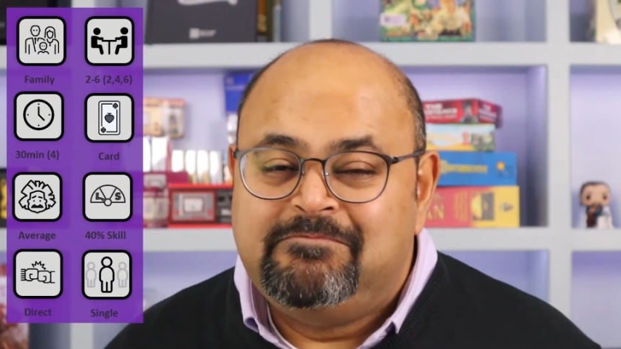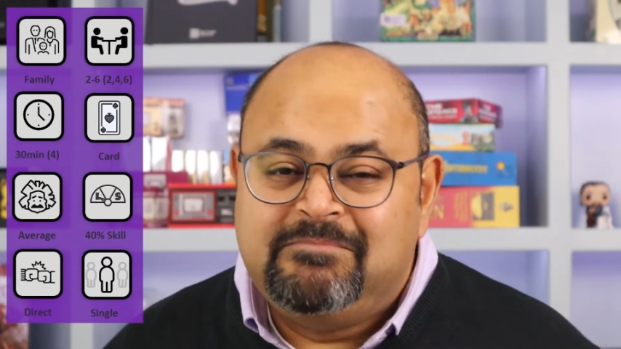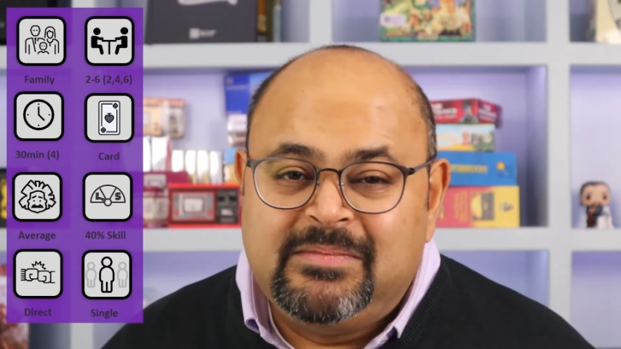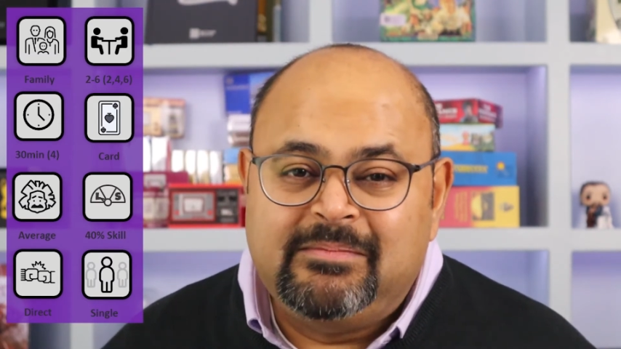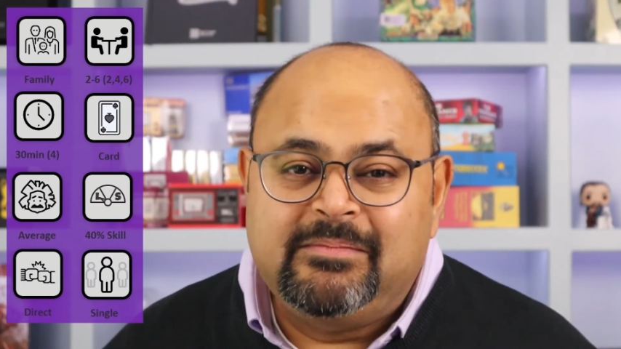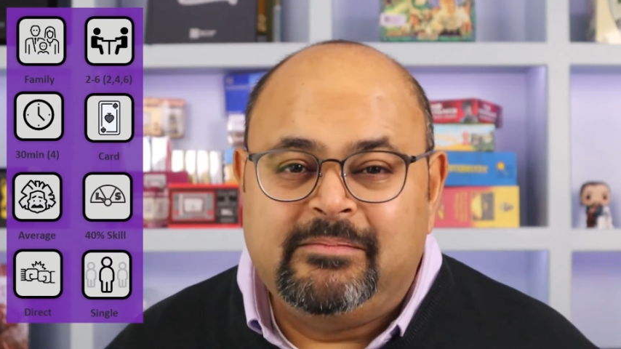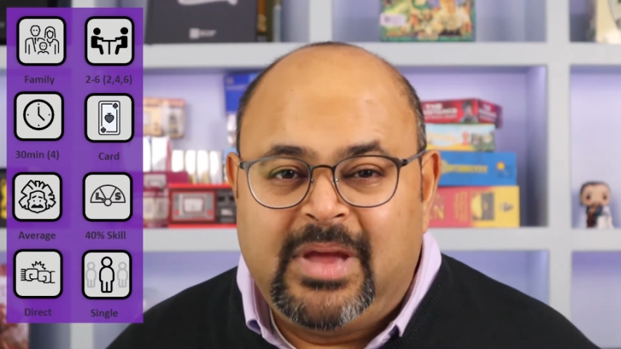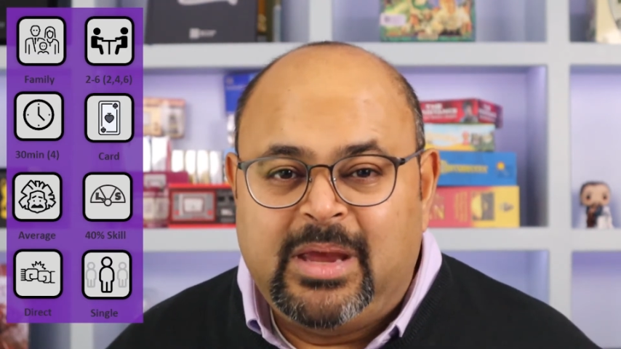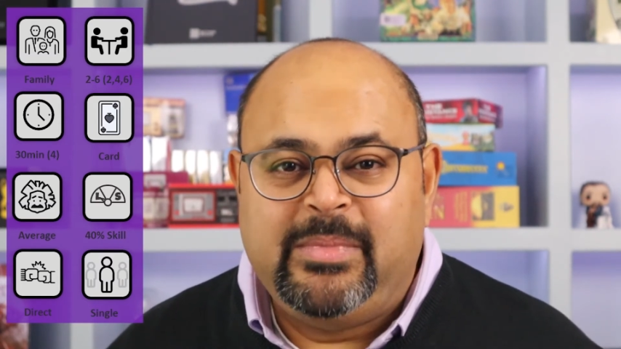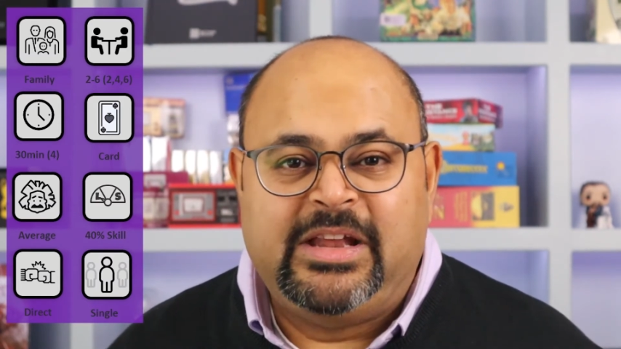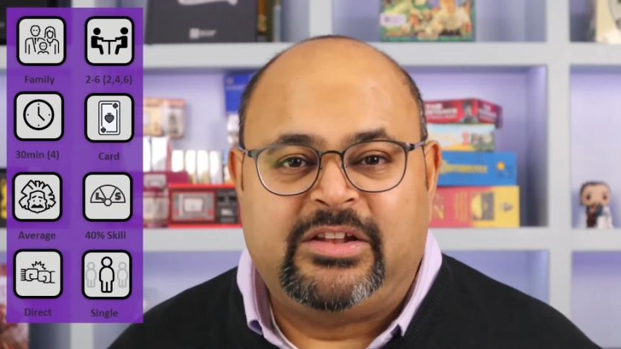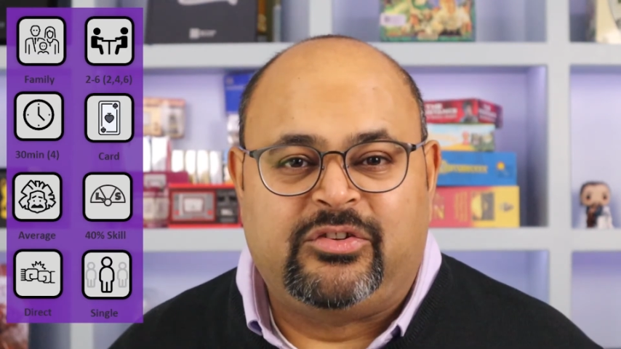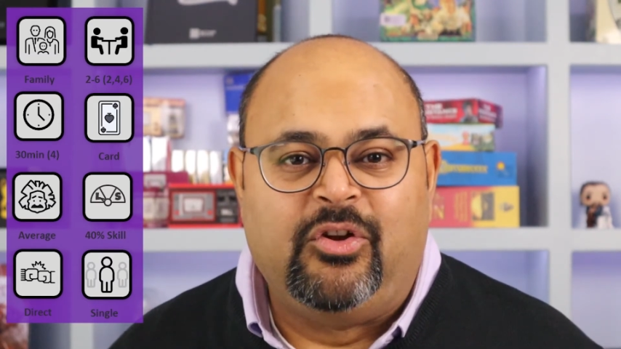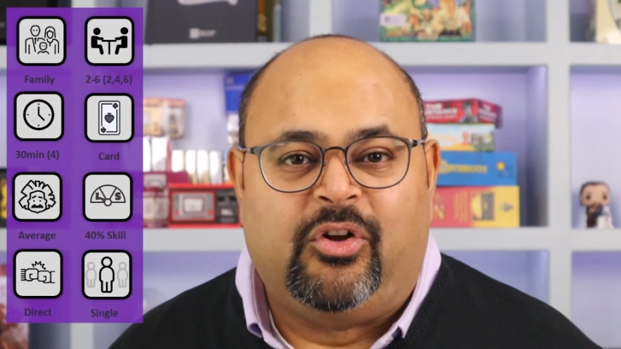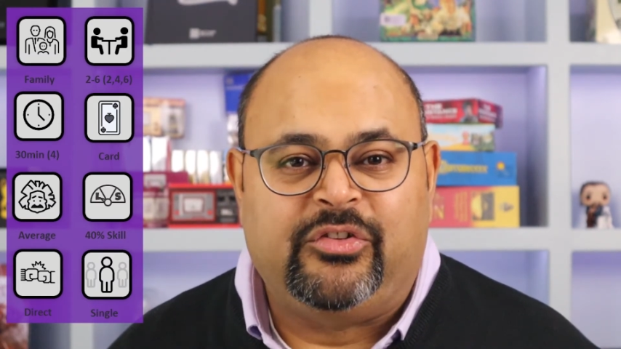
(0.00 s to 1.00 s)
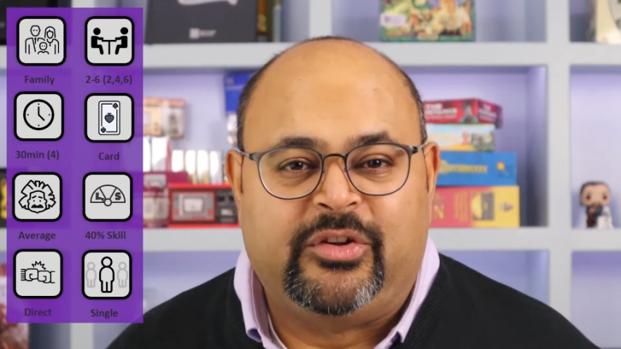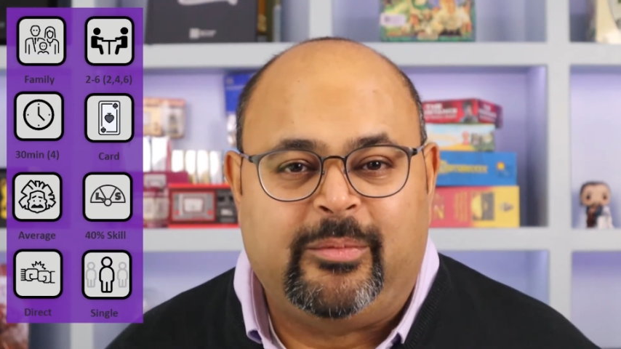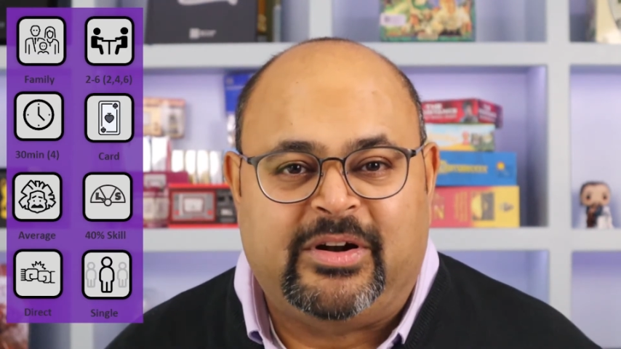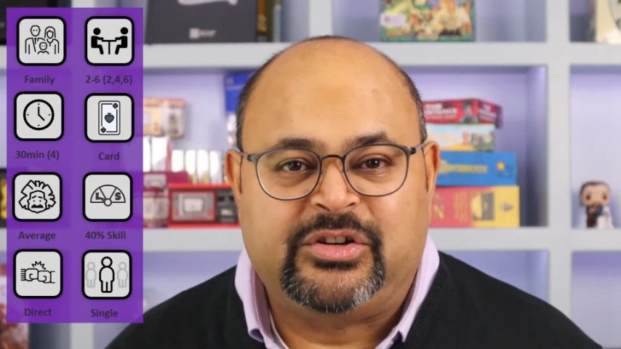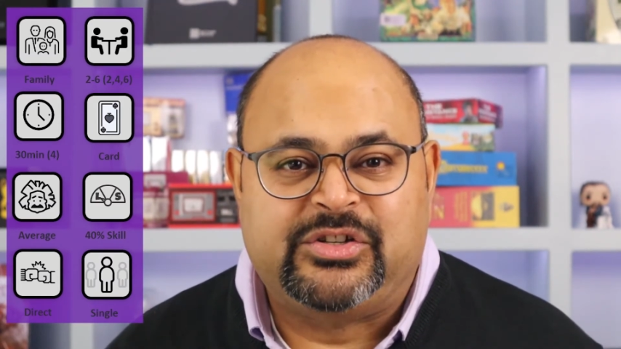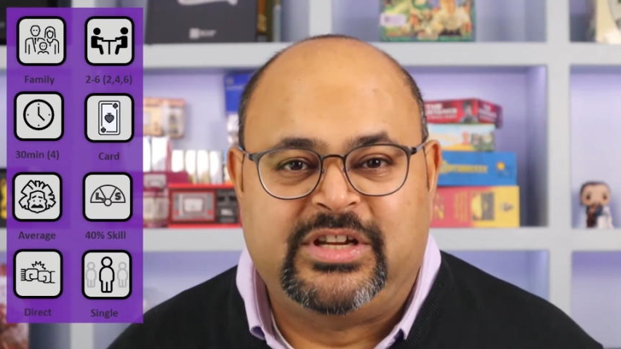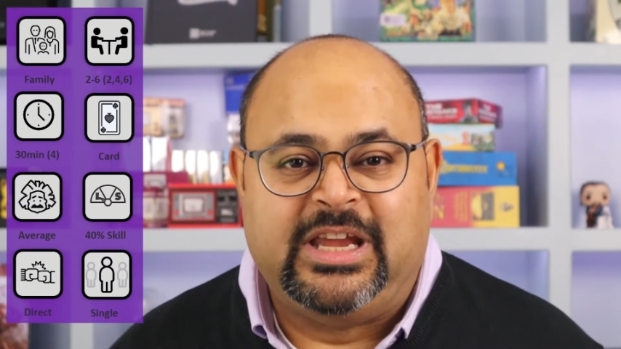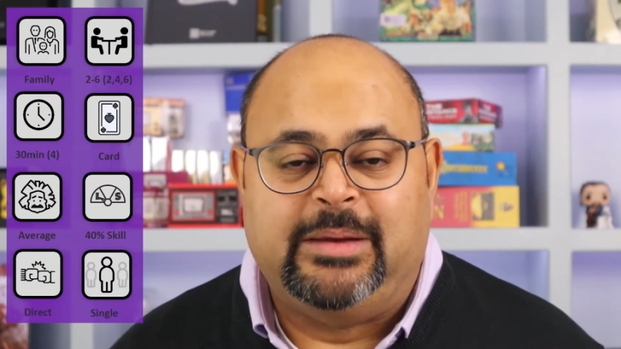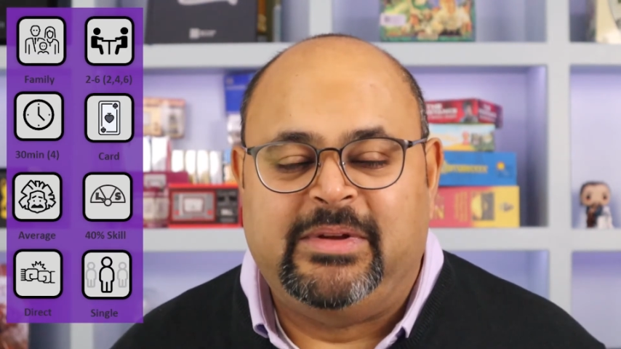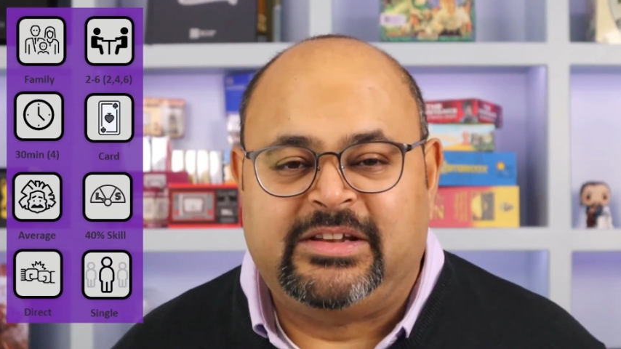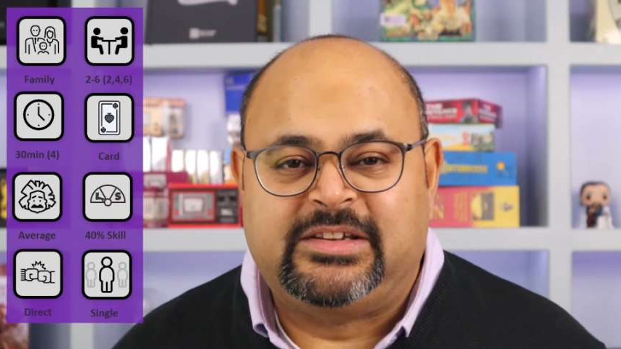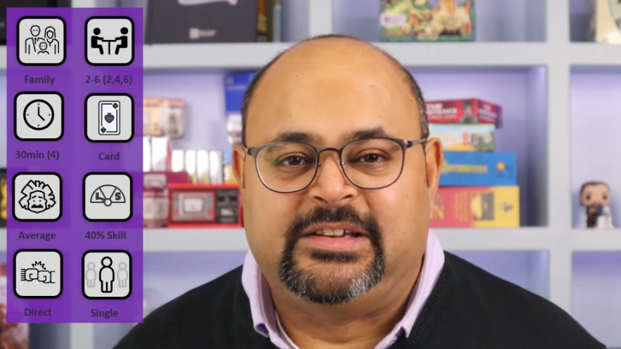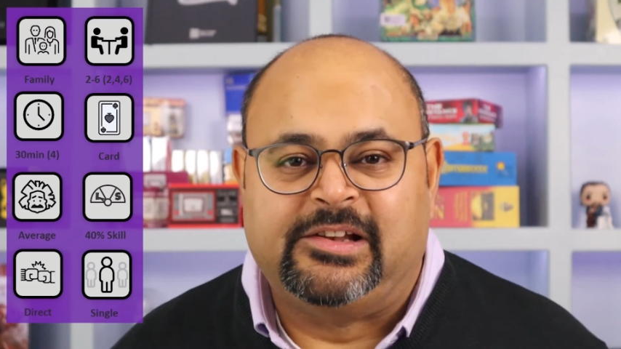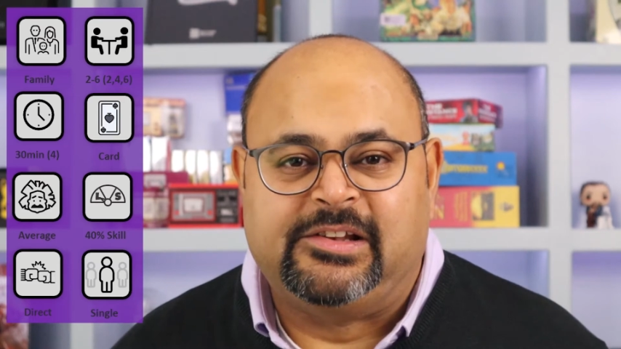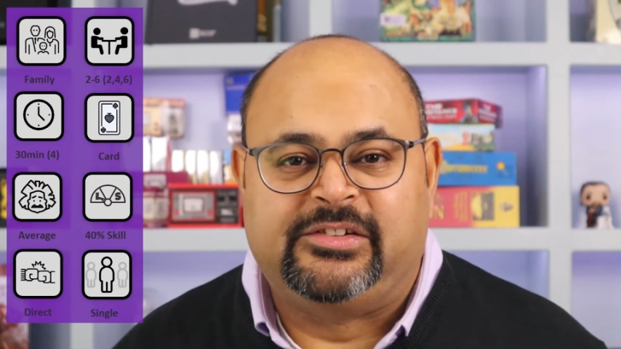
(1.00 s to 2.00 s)
maybe it's not so much team,
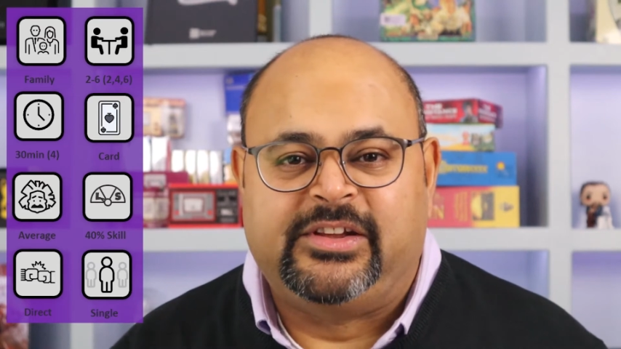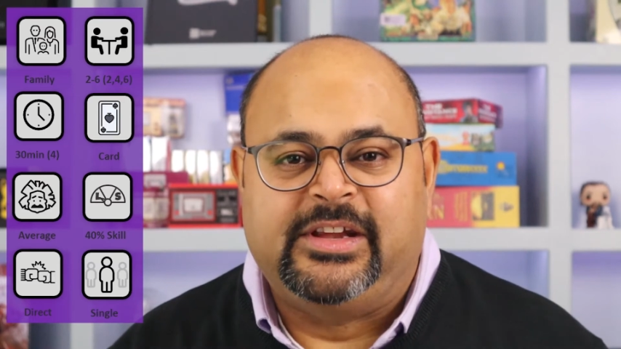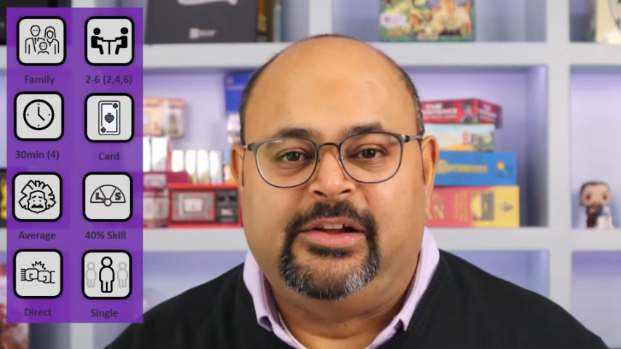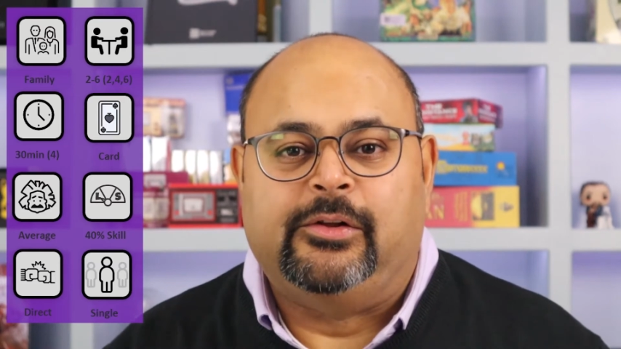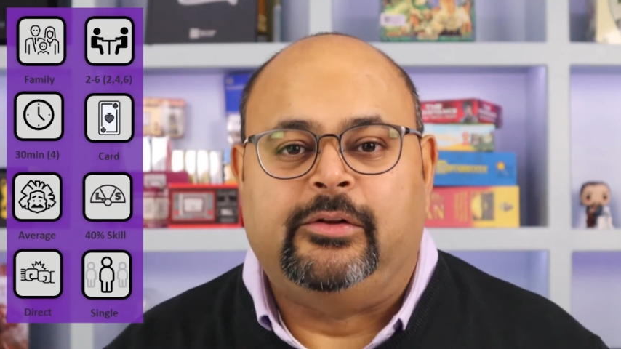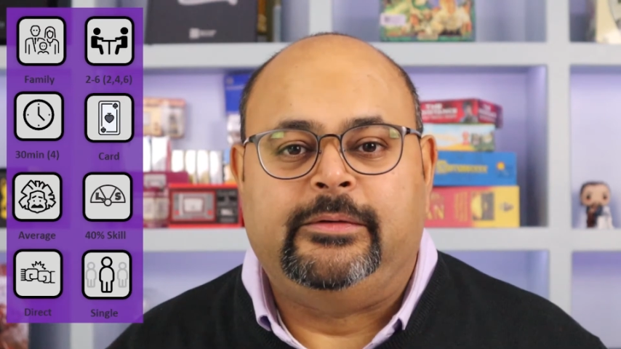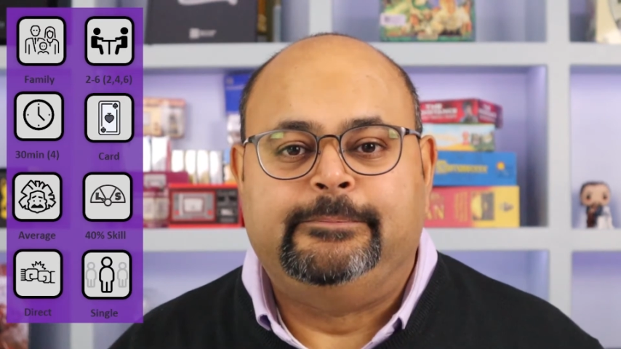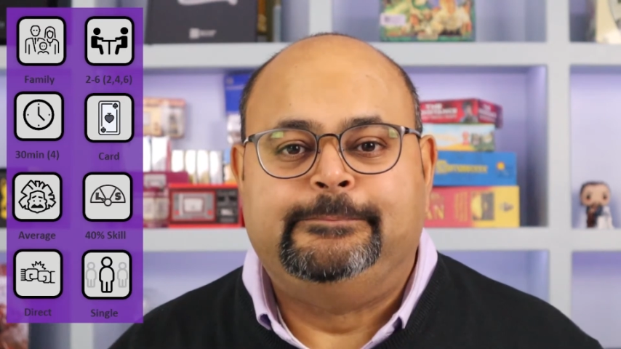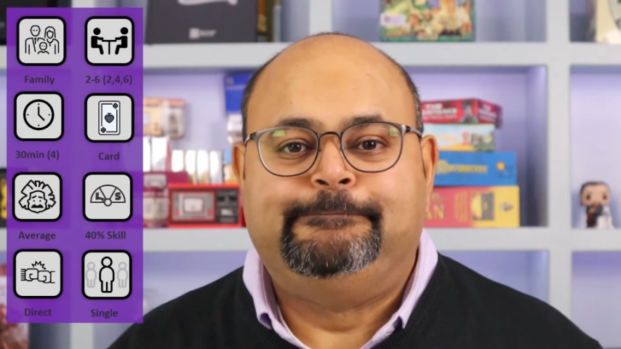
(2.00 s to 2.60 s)
it's still single.